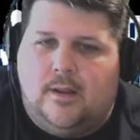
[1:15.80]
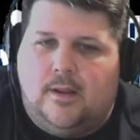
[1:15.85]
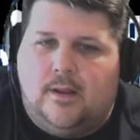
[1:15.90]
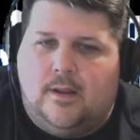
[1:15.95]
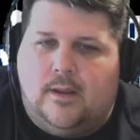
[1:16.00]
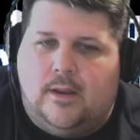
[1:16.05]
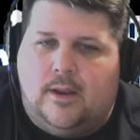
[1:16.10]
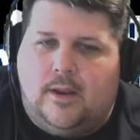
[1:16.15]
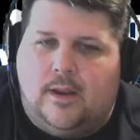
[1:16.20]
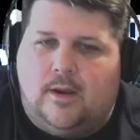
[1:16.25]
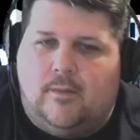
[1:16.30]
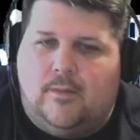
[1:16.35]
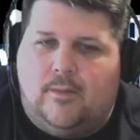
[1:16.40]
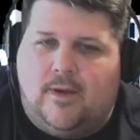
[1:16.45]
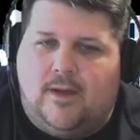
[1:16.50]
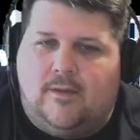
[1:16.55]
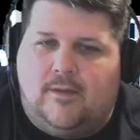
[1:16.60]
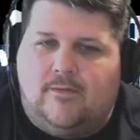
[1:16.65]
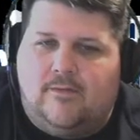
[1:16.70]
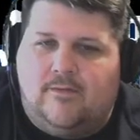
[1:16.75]
Hangar
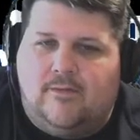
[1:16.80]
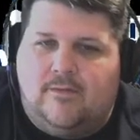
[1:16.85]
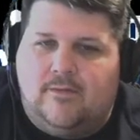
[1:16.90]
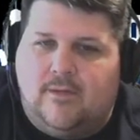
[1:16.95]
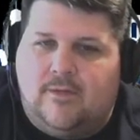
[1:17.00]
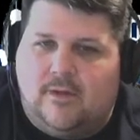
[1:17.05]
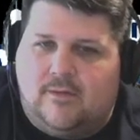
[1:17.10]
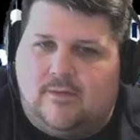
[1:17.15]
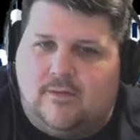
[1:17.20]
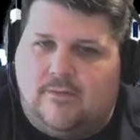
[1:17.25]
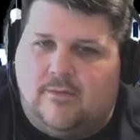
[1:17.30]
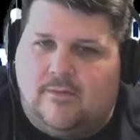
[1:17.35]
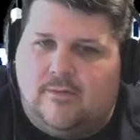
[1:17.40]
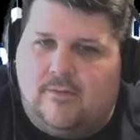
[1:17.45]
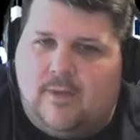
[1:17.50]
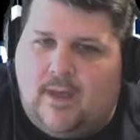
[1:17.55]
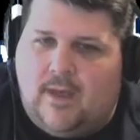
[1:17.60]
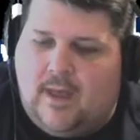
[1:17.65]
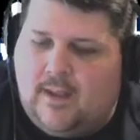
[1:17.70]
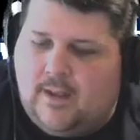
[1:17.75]
Box 6.
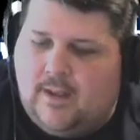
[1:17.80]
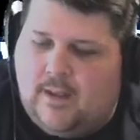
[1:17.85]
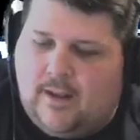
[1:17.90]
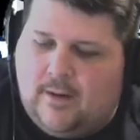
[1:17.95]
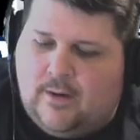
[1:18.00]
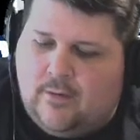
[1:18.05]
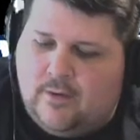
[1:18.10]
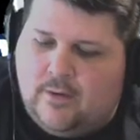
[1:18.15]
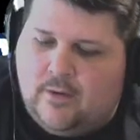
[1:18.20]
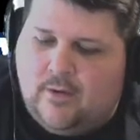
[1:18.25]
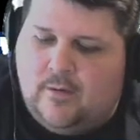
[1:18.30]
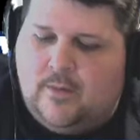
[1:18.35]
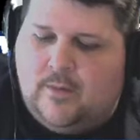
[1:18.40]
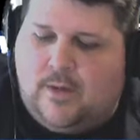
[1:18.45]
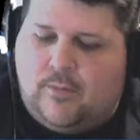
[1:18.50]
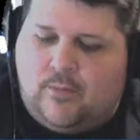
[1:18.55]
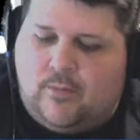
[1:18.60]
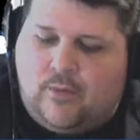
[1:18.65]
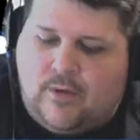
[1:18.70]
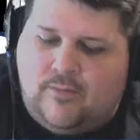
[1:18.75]
I don't know about
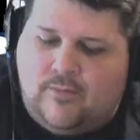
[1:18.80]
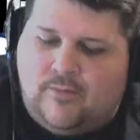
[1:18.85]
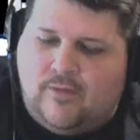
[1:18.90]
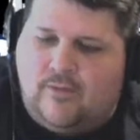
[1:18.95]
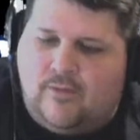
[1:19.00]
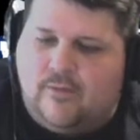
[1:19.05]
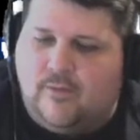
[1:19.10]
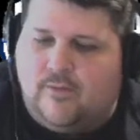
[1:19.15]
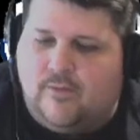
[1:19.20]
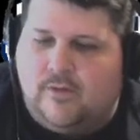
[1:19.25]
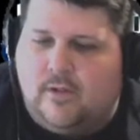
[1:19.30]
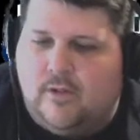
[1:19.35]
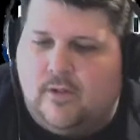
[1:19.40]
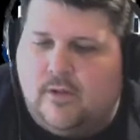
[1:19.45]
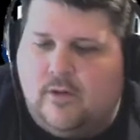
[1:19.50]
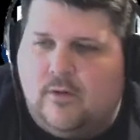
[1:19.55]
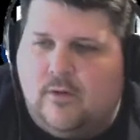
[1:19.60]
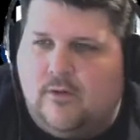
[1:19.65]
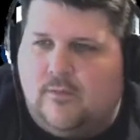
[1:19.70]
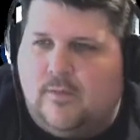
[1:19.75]
previous ones. All I
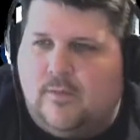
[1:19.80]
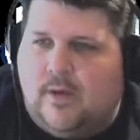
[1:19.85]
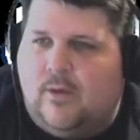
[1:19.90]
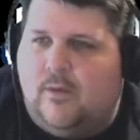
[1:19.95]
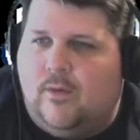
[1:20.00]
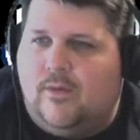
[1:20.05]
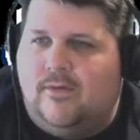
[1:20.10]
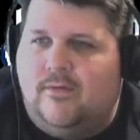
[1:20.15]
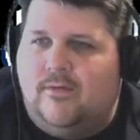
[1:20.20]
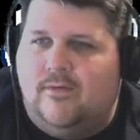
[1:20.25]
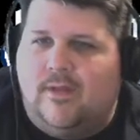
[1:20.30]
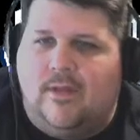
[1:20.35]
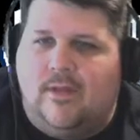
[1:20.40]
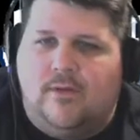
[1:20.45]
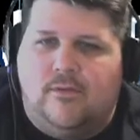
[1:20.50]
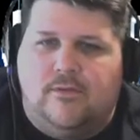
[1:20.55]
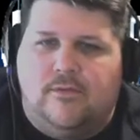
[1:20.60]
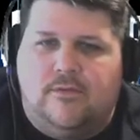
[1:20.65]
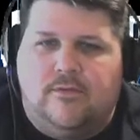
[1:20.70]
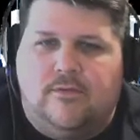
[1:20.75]
know is about what
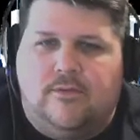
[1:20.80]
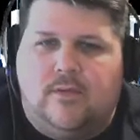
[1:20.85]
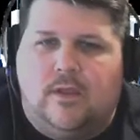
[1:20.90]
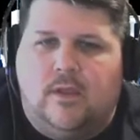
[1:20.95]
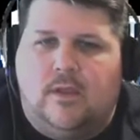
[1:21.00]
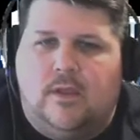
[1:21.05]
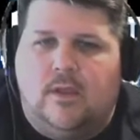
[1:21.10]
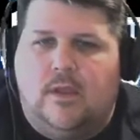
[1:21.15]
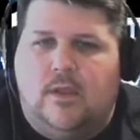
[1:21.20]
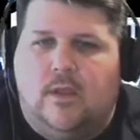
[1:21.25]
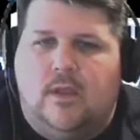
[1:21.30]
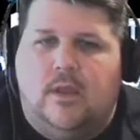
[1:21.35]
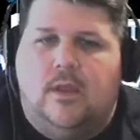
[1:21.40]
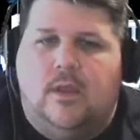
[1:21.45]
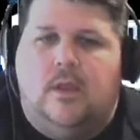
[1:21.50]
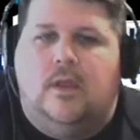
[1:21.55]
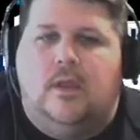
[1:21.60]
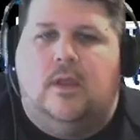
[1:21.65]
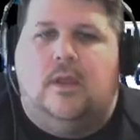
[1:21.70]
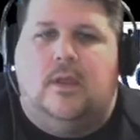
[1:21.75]
sells
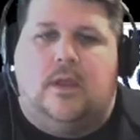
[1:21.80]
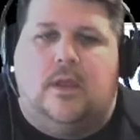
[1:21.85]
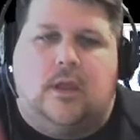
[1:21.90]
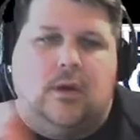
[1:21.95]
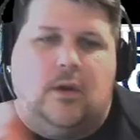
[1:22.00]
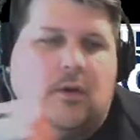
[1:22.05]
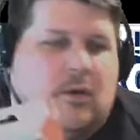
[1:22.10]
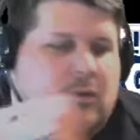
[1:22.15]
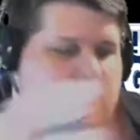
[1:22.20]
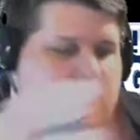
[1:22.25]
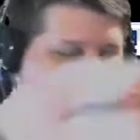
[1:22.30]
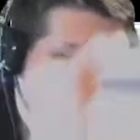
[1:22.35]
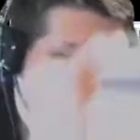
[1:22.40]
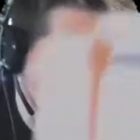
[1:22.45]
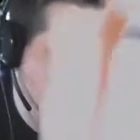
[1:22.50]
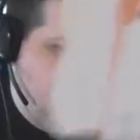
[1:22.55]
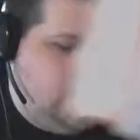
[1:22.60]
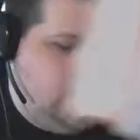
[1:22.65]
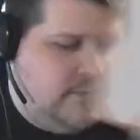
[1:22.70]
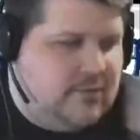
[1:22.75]
here on the
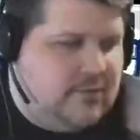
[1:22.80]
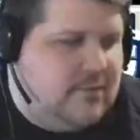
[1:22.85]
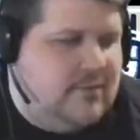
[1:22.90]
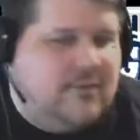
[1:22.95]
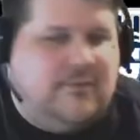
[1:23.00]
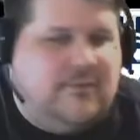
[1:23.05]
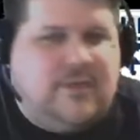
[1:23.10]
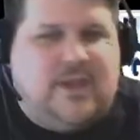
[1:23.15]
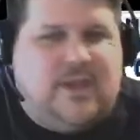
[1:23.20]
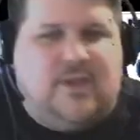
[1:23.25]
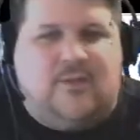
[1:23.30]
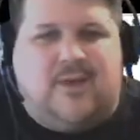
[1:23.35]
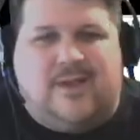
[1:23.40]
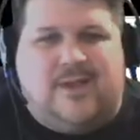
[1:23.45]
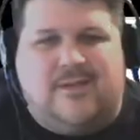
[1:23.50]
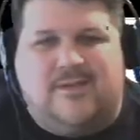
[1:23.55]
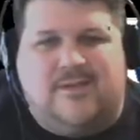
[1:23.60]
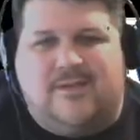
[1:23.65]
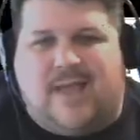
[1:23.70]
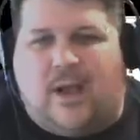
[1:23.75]
show. This is Vintage Breaks
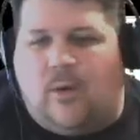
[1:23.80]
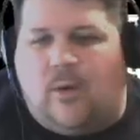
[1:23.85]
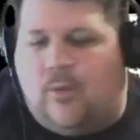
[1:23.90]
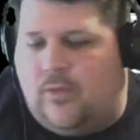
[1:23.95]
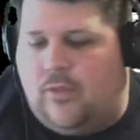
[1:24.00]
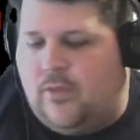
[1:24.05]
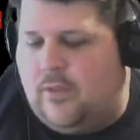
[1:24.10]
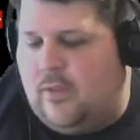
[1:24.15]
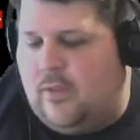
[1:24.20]
South.